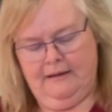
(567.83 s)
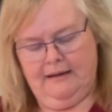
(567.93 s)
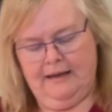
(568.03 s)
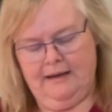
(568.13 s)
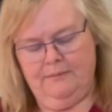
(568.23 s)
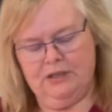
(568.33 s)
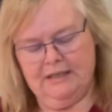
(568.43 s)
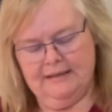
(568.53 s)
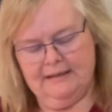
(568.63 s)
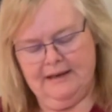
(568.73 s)
And I'm
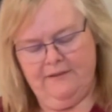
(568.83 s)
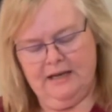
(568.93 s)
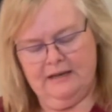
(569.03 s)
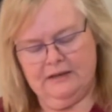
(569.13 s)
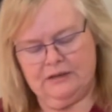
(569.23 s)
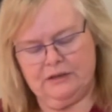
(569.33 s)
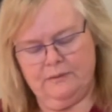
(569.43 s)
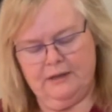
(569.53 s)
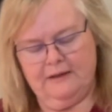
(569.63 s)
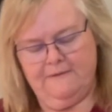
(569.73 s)
just giving it a stir
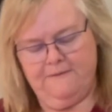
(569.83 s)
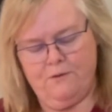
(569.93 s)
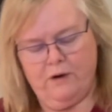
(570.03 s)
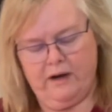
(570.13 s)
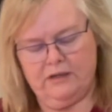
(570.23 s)
with the fork